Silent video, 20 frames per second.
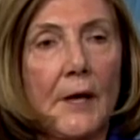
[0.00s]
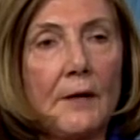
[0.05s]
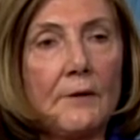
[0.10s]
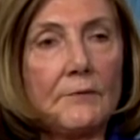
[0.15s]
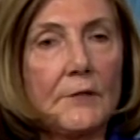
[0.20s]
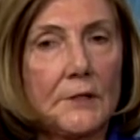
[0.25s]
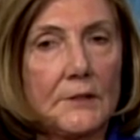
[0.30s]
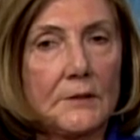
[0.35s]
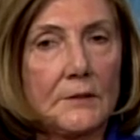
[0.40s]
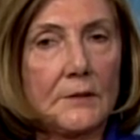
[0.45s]

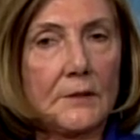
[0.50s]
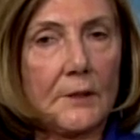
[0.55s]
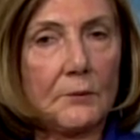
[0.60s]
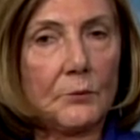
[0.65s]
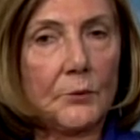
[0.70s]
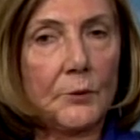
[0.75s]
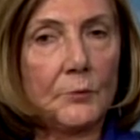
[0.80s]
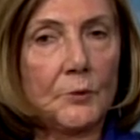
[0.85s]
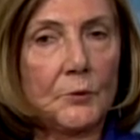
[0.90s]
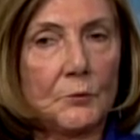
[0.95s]
evident that
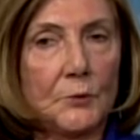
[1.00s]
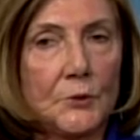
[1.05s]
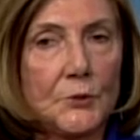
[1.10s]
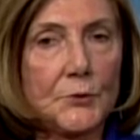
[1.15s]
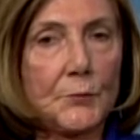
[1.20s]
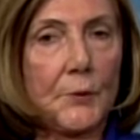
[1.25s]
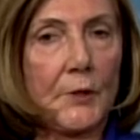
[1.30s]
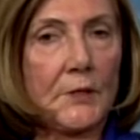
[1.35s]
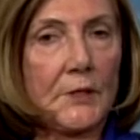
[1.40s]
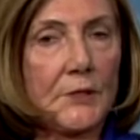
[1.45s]
women were
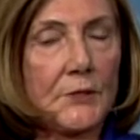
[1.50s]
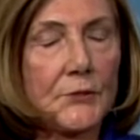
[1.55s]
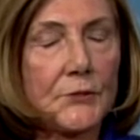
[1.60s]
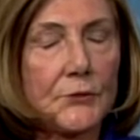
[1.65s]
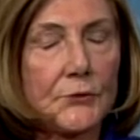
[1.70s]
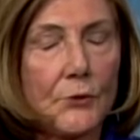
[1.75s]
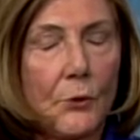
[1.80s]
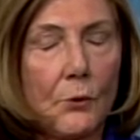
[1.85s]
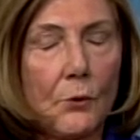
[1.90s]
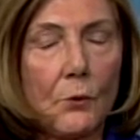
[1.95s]
spending
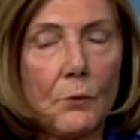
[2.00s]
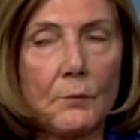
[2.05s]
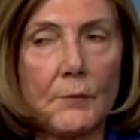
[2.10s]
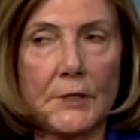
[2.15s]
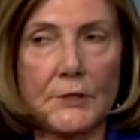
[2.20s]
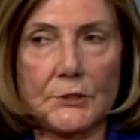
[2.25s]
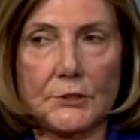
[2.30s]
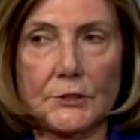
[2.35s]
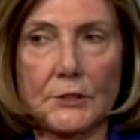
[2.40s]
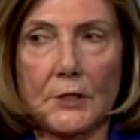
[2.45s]
so
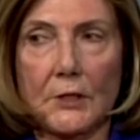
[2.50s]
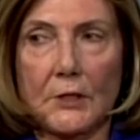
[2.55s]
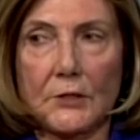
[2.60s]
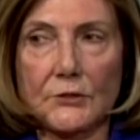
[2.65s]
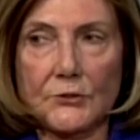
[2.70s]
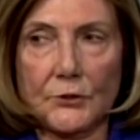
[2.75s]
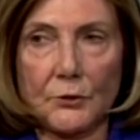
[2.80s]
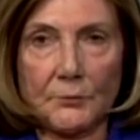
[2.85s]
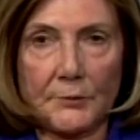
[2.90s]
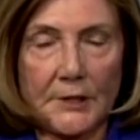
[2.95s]

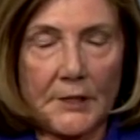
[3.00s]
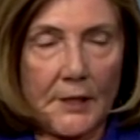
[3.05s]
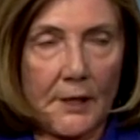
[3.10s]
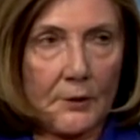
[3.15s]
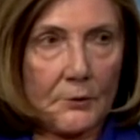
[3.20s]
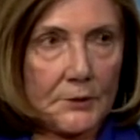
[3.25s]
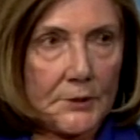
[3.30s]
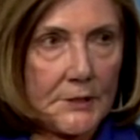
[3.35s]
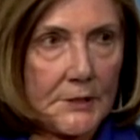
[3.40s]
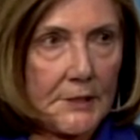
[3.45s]
many
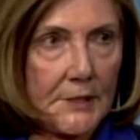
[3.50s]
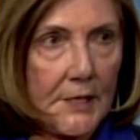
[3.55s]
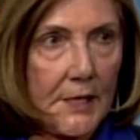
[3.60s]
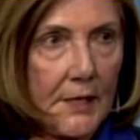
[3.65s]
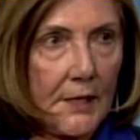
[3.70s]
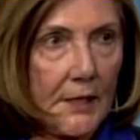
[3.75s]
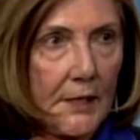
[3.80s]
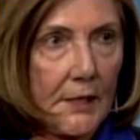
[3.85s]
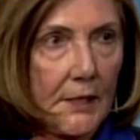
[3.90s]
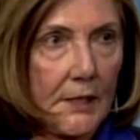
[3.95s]
hours a
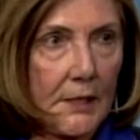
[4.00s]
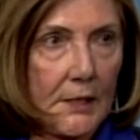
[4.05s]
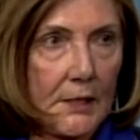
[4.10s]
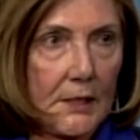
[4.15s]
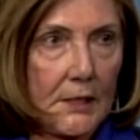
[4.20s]
day